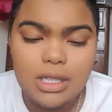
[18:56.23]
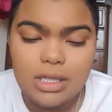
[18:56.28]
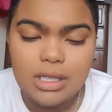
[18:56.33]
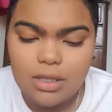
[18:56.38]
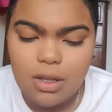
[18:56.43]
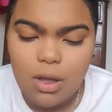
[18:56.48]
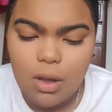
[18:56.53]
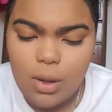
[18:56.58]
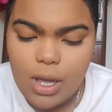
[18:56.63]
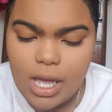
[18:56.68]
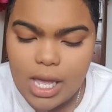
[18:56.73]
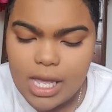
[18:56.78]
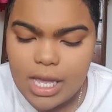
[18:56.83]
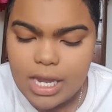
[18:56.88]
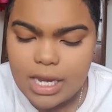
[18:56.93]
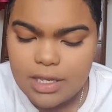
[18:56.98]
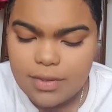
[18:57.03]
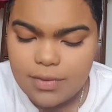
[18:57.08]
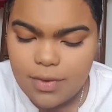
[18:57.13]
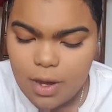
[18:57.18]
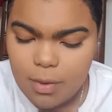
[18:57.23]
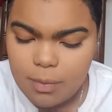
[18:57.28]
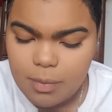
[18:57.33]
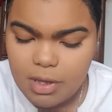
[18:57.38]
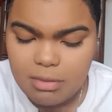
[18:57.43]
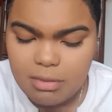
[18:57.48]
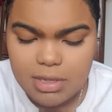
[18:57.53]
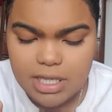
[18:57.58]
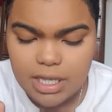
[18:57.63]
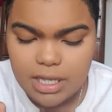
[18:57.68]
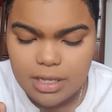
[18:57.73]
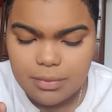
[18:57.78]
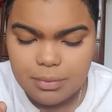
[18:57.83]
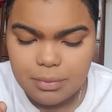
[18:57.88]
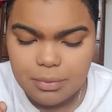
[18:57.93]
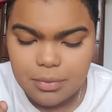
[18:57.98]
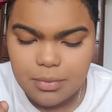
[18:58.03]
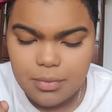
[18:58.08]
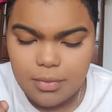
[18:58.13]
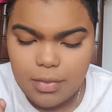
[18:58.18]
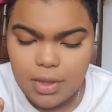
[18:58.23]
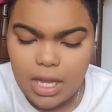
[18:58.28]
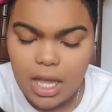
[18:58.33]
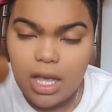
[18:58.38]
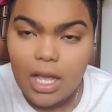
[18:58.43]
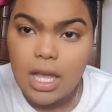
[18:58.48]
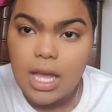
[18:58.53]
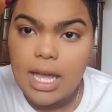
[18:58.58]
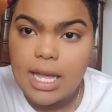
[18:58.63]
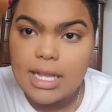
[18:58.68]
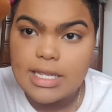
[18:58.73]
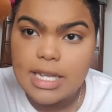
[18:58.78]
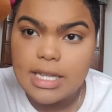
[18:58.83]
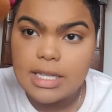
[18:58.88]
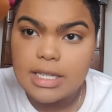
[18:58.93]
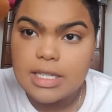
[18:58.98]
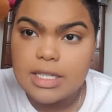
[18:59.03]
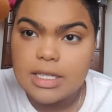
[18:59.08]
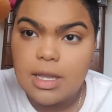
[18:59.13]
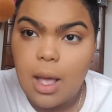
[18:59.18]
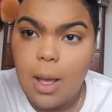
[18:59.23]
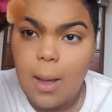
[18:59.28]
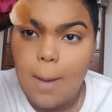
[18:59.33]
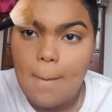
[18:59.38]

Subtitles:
So it is very pigmented. I take this